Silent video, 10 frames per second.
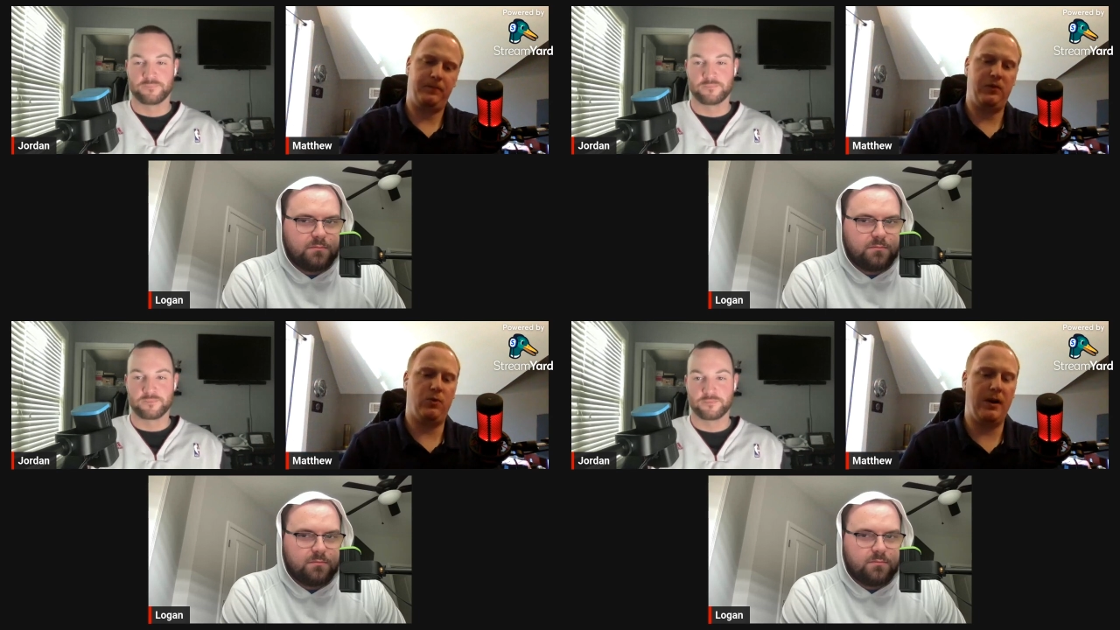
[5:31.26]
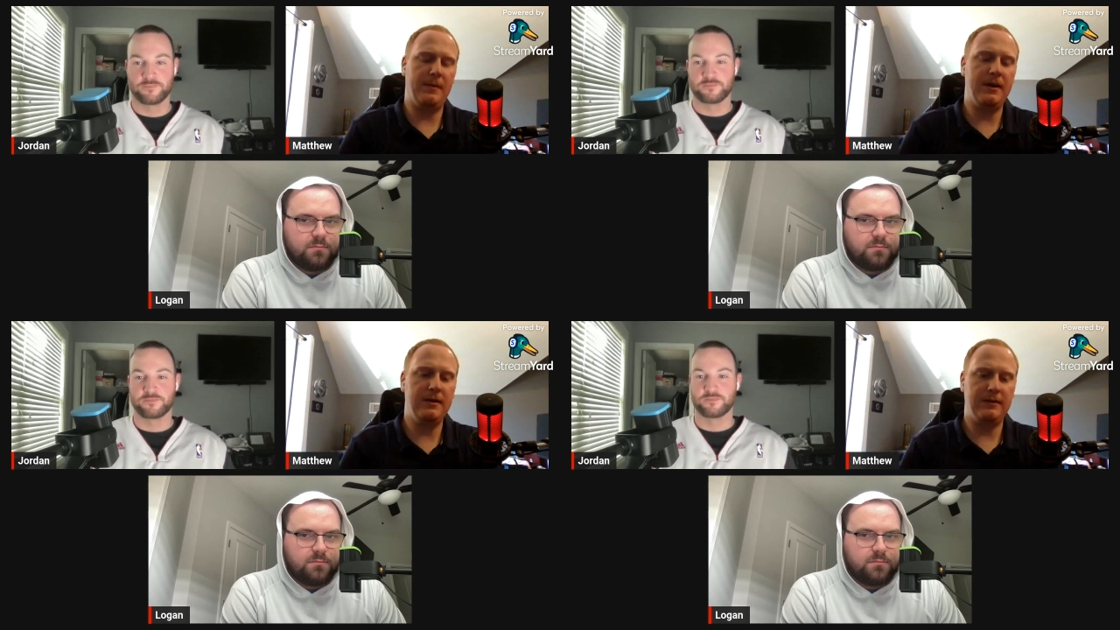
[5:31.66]
Speaker 1: 20
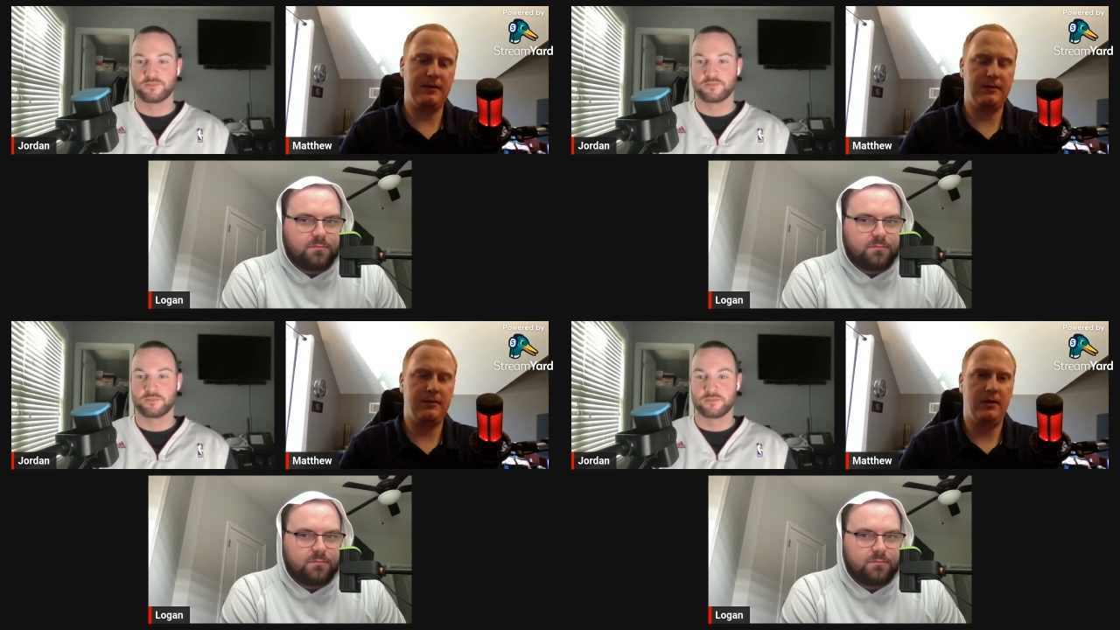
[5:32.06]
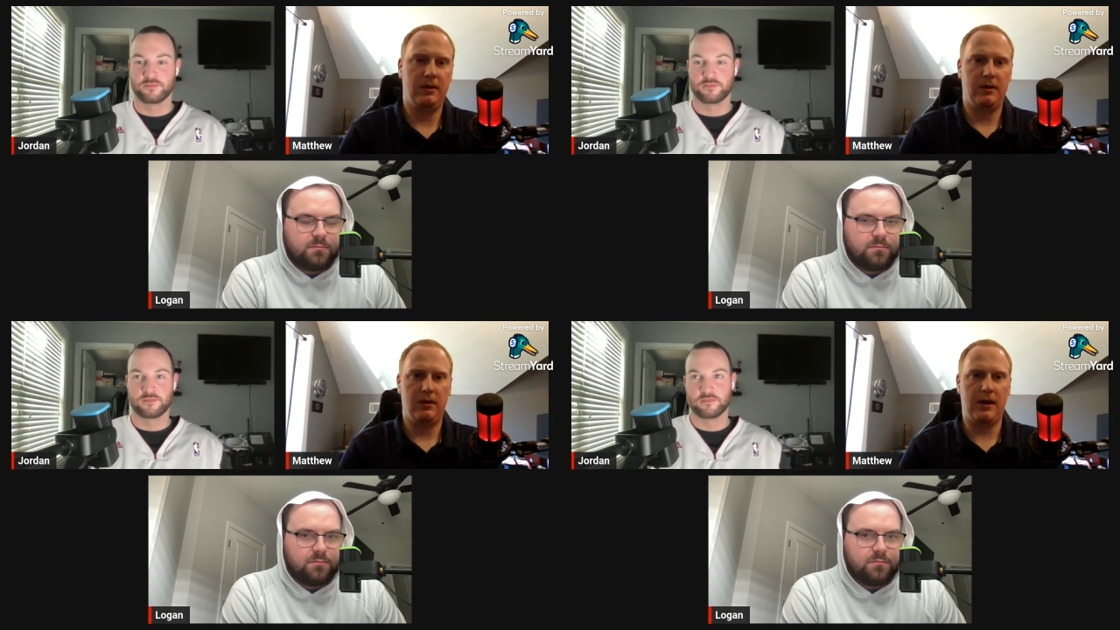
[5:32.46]
minutes.
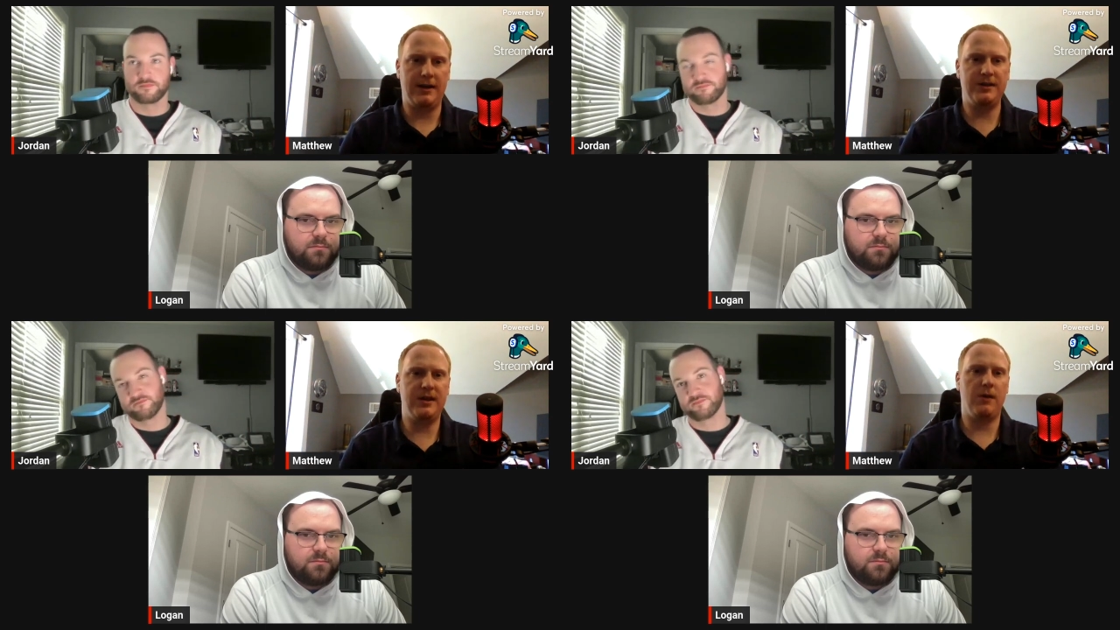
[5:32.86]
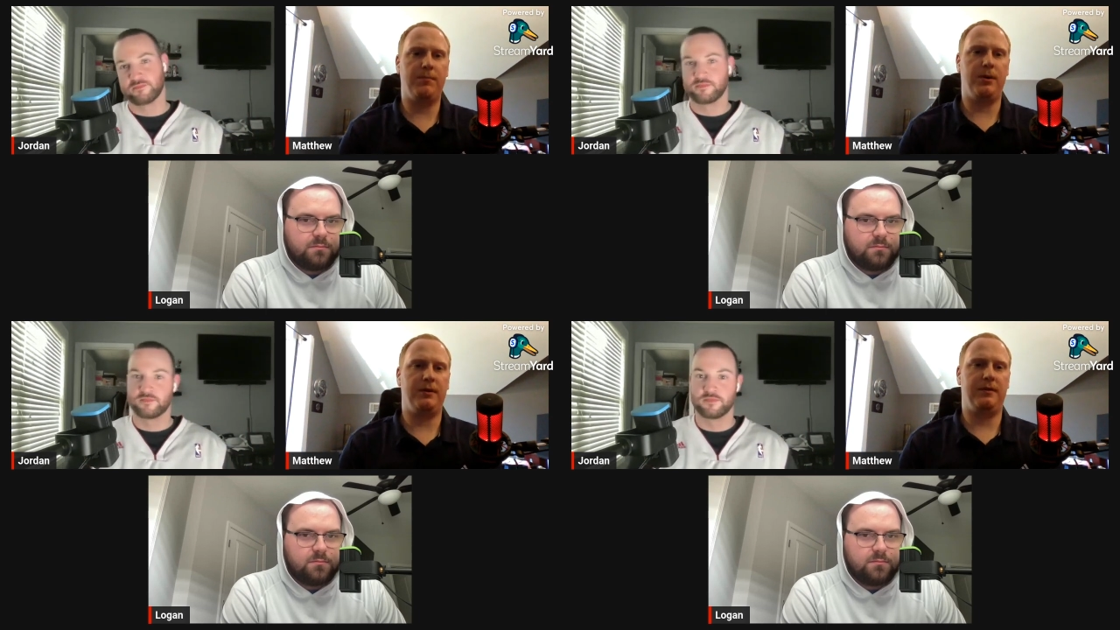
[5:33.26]
I just
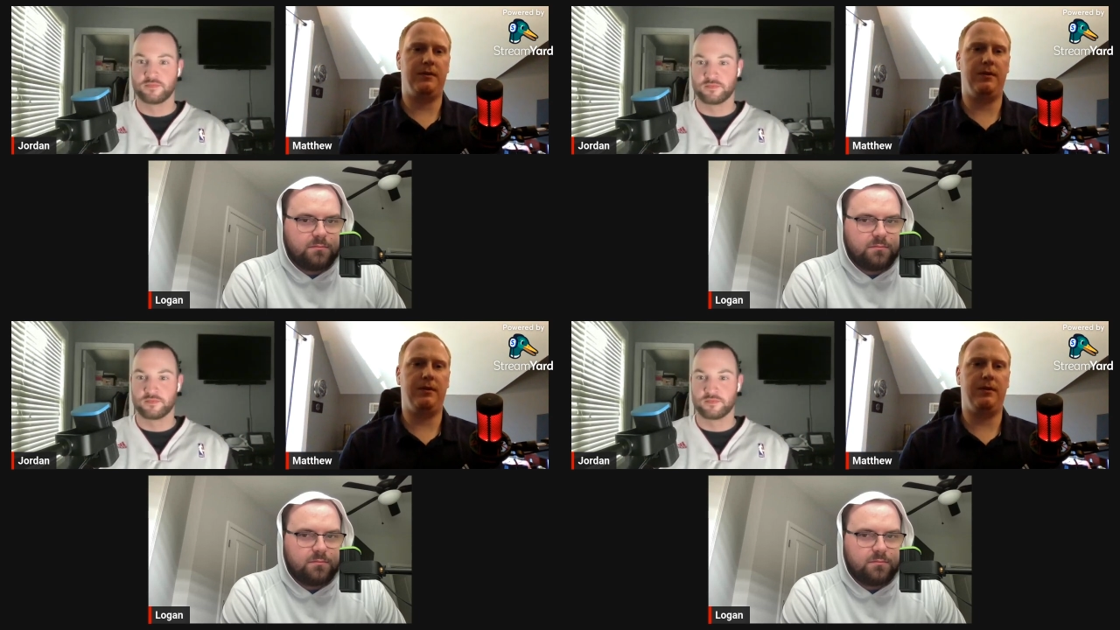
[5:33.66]
helped put